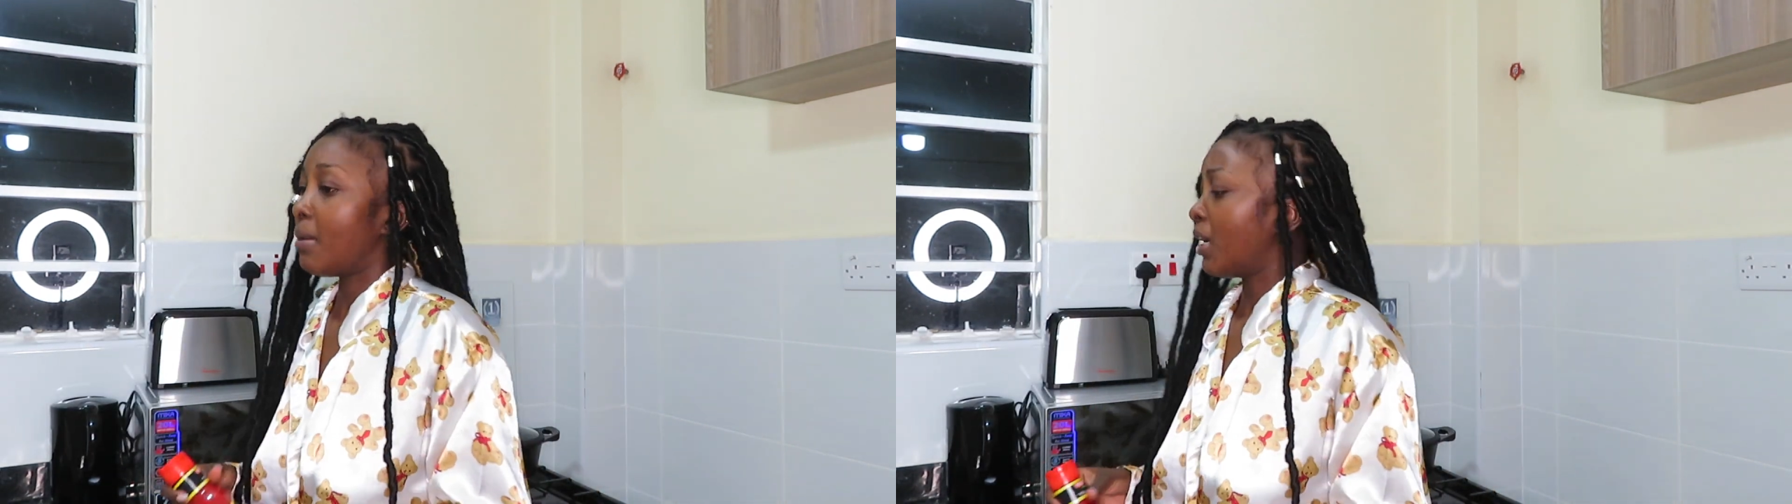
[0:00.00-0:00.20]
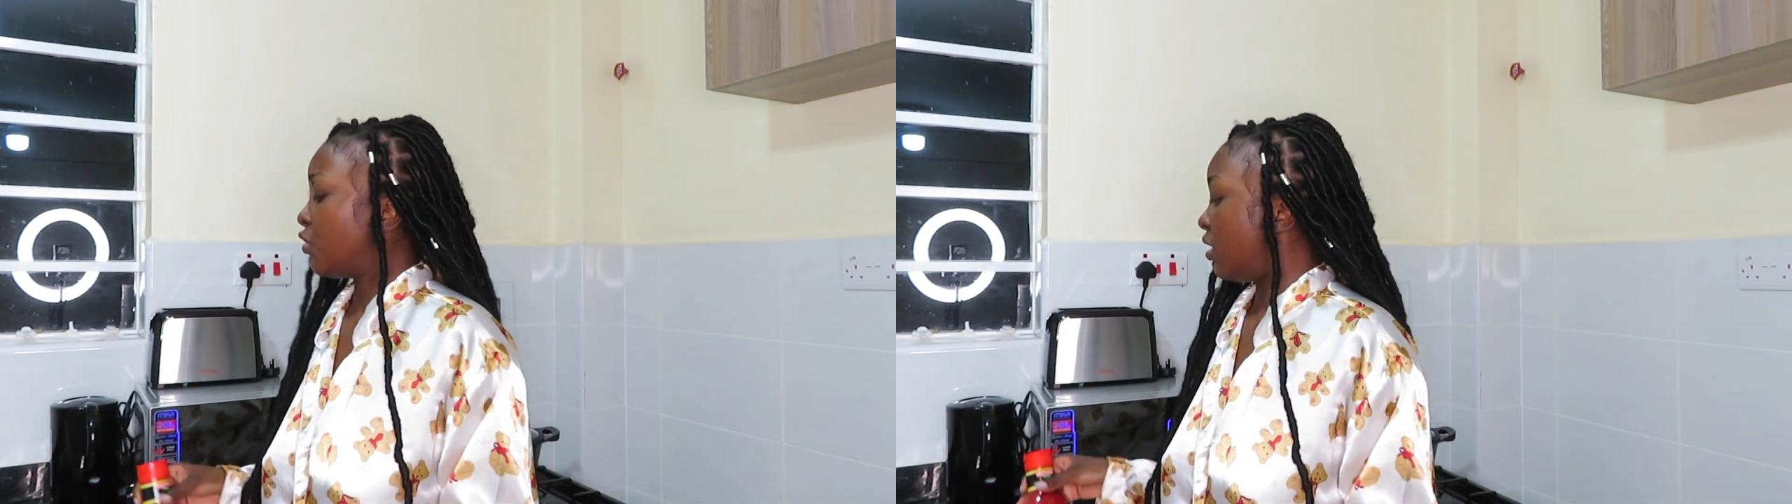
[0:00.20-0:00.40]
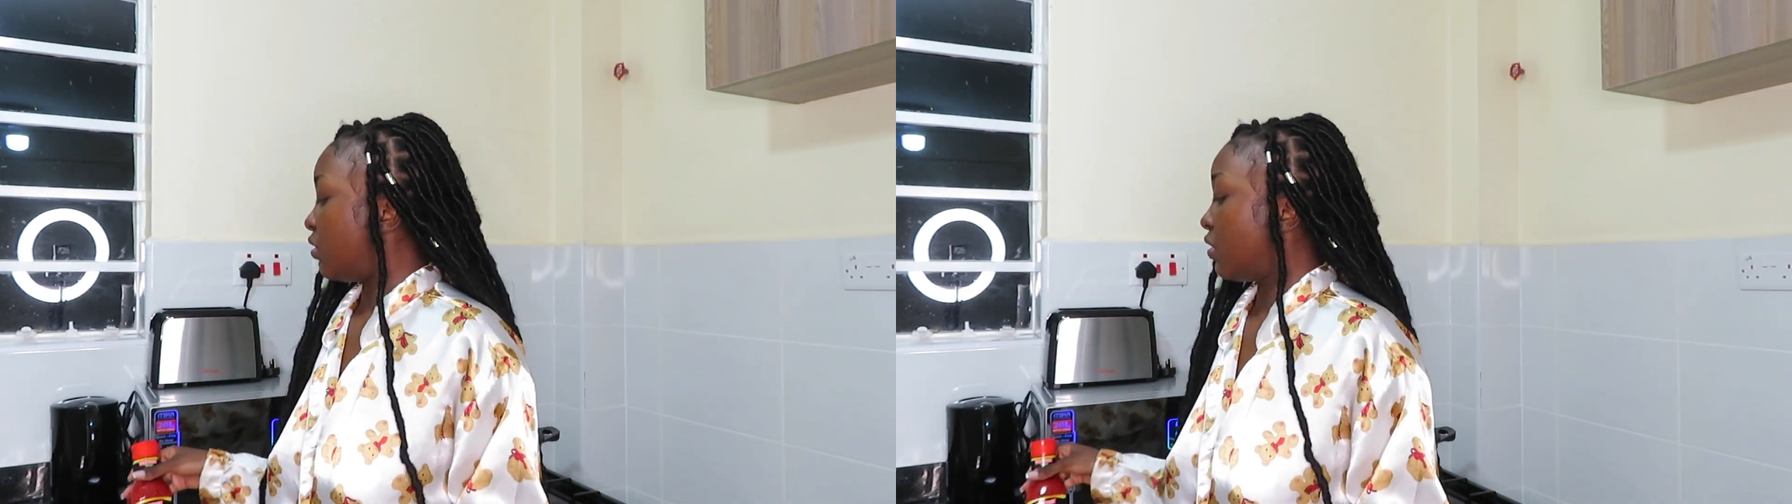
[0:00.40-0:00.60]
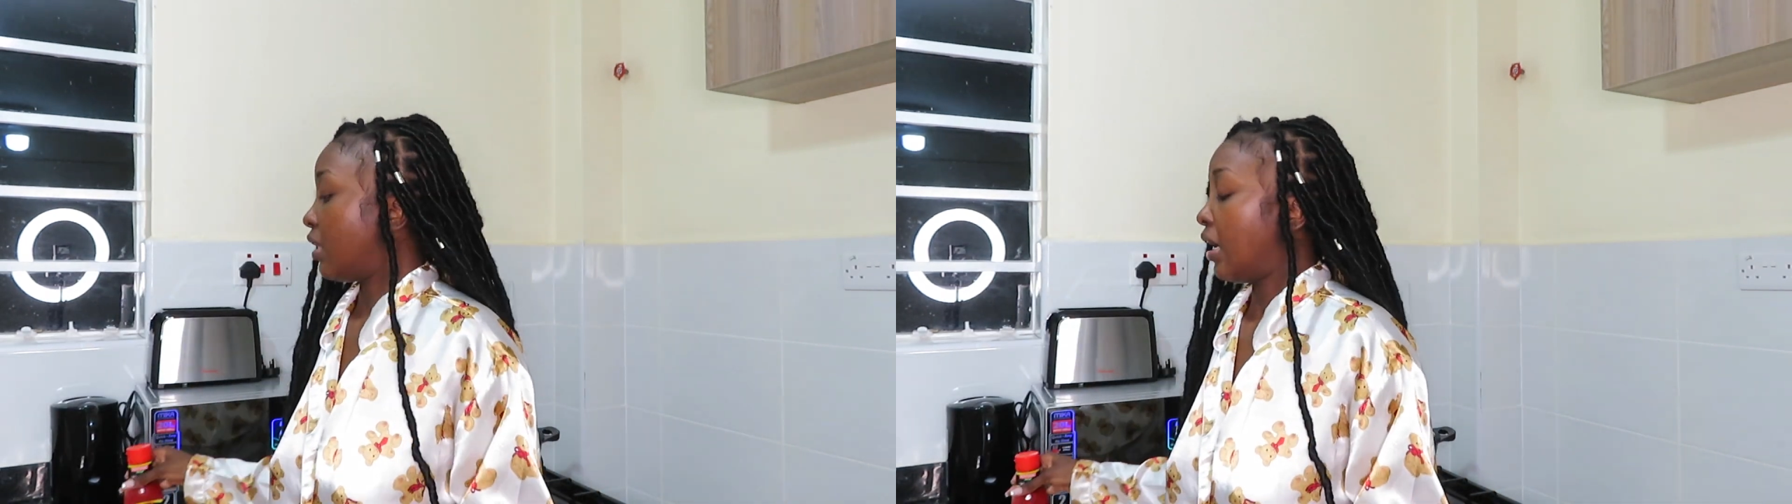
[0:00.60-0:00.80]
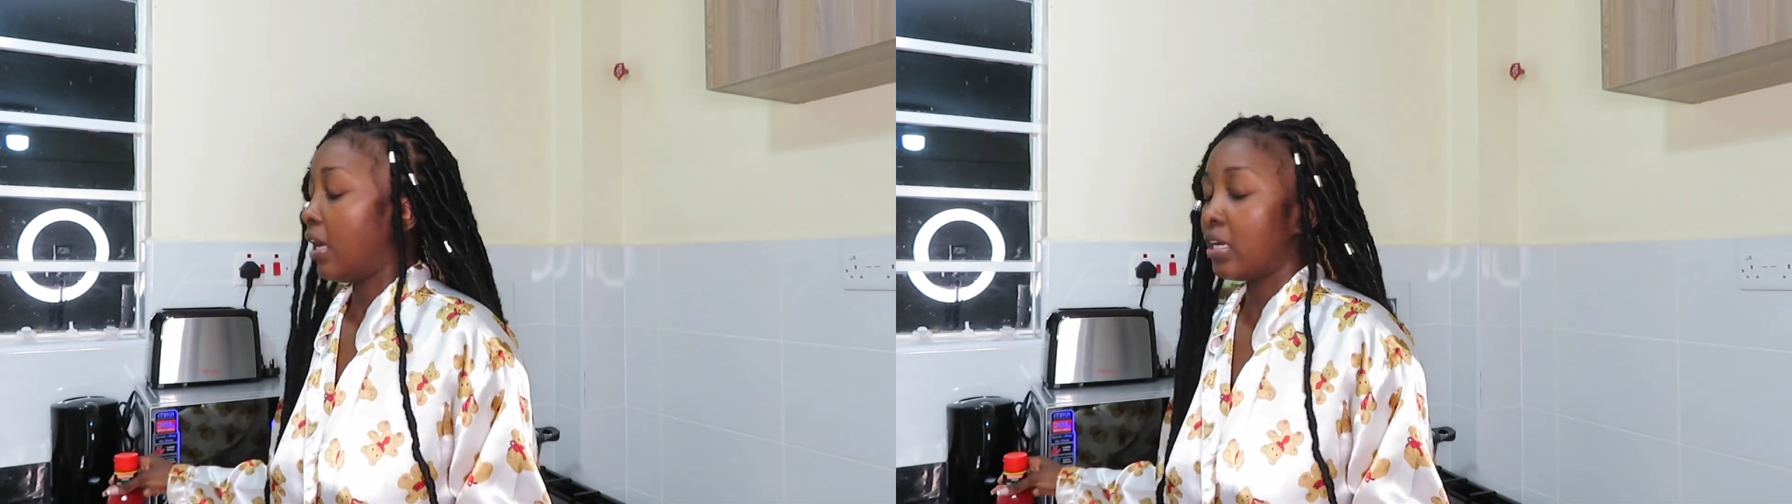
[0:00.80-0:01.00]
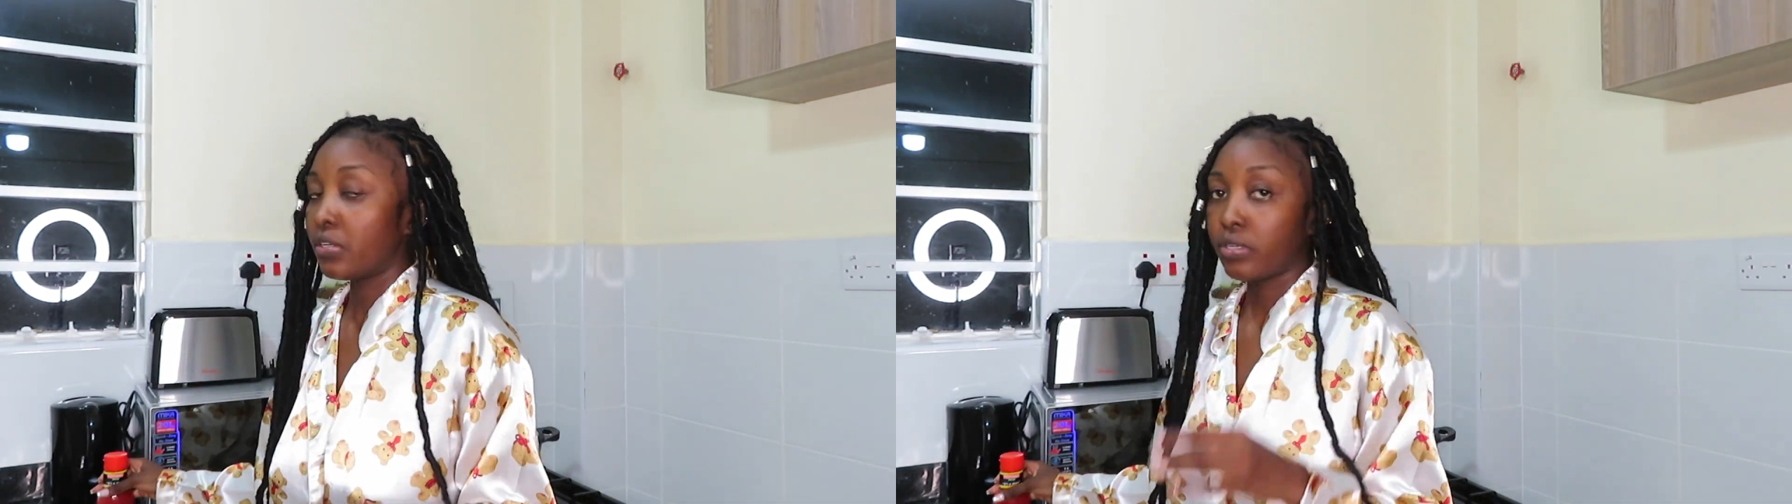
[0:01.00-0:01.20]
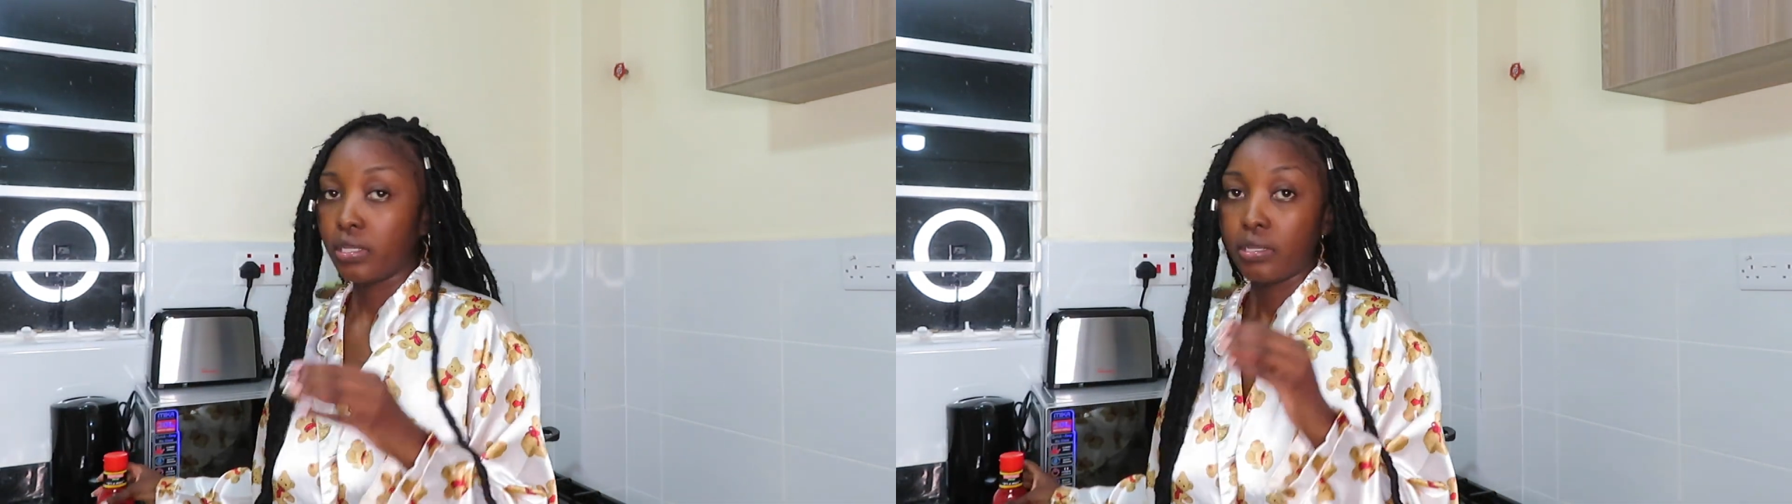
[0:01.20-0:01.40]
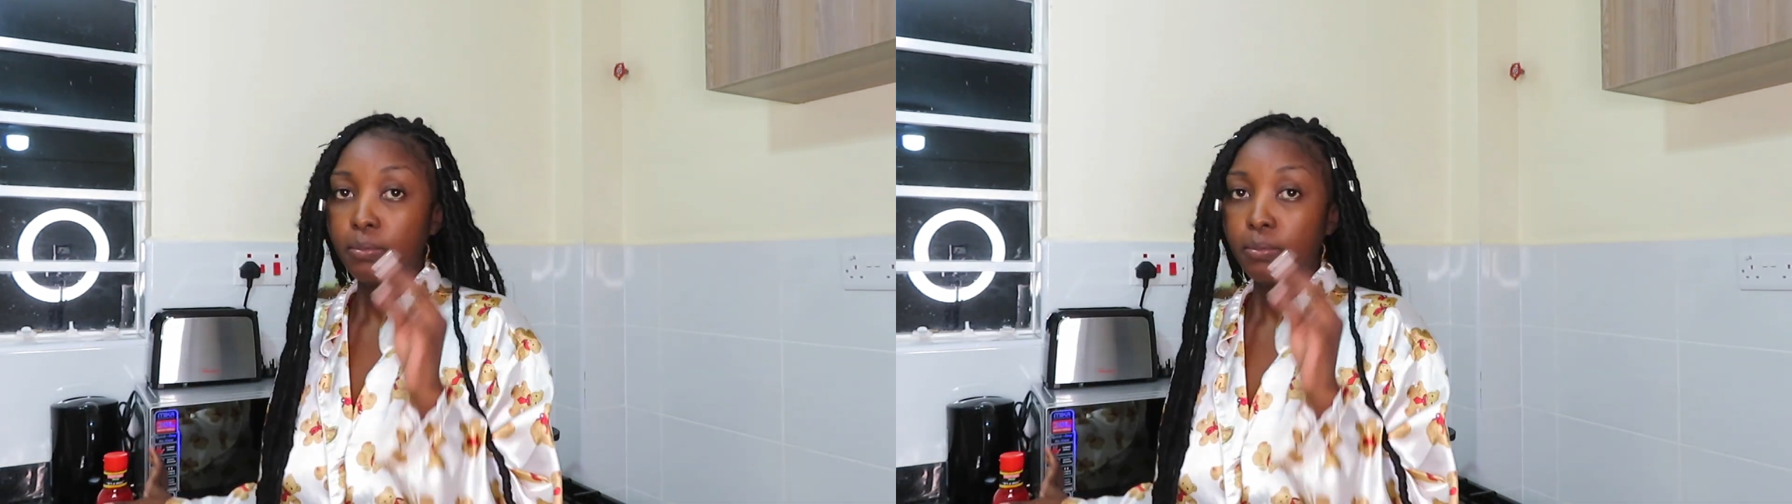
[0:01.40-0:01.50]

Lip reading: I'm actually not that hungry,